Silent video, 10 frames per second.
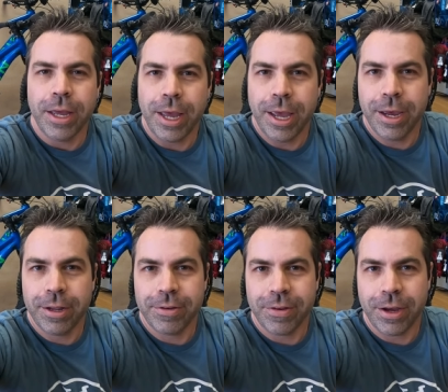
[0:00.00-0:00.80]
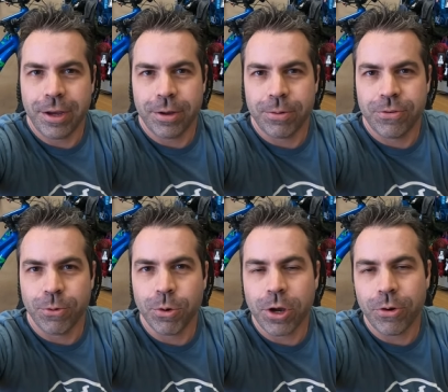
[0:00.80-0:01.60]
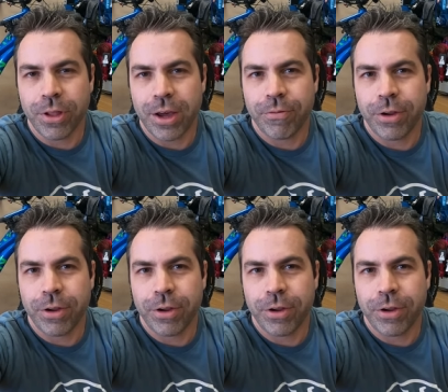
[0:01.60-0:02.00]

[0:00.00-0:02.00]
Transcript: And so we'll go to that